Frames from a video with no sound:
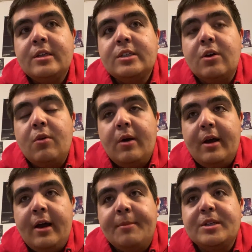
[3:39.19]
So
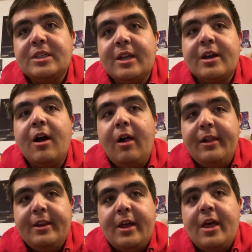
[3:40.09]
I'm just going to call
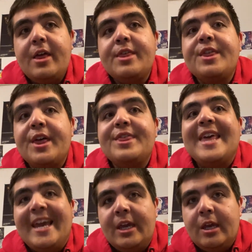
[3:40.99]
it the
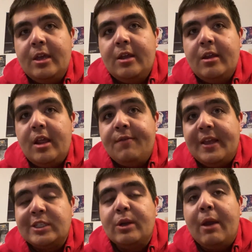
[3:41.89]
thing, if
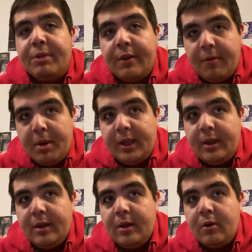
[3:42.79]
that's okay with
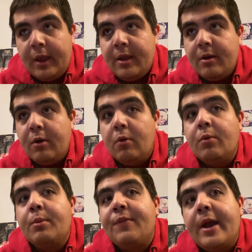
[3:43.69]
everybody. Okay?
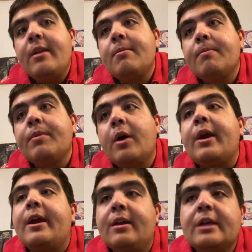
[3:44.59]
We fine?
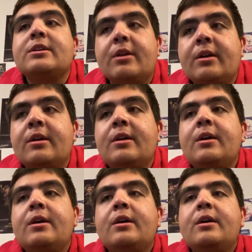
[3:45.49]
Okay, that's good.
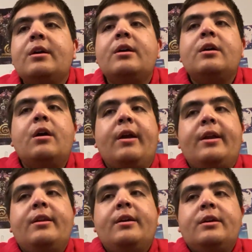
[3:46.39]
All
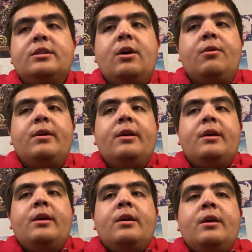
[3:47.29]
right. So
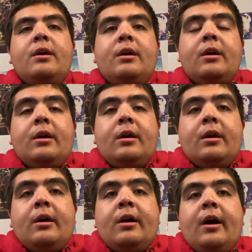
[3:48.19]

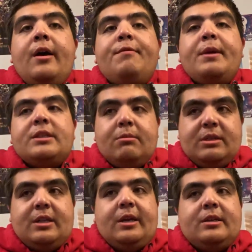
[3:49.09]
I've made some
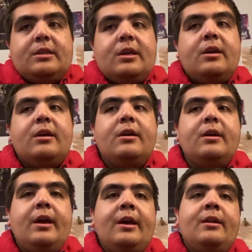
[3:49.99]
mistakes,
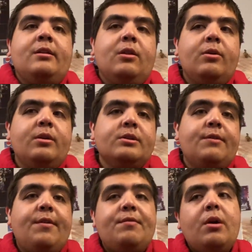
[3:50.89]
and Lord knows
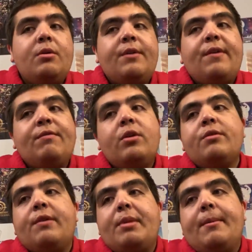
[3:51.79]
if I've
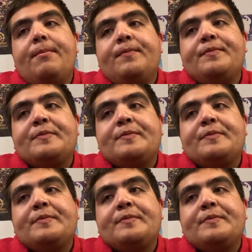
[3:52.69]
learned from them.